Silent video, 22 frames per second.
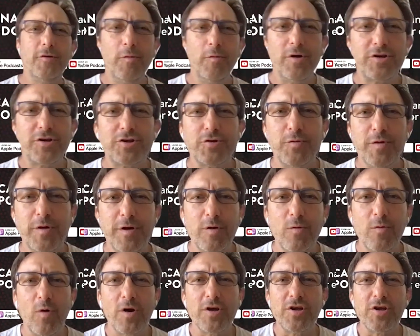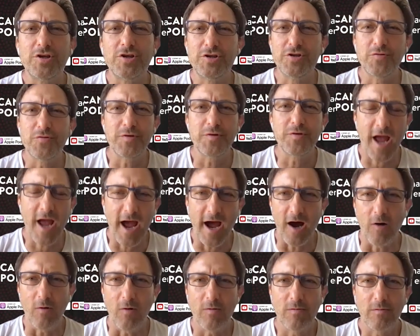If you were doing what you do
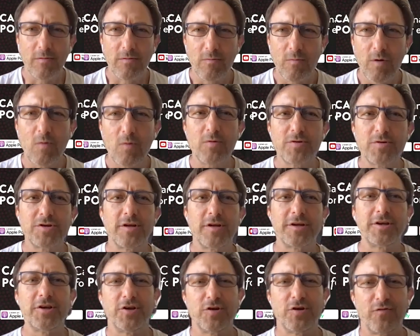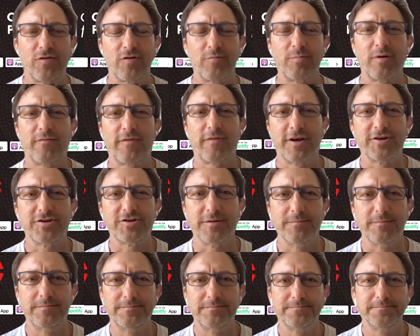now, what would you like to do for a
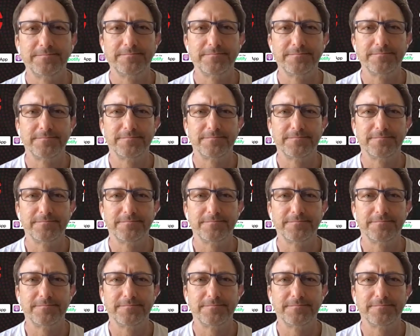profession?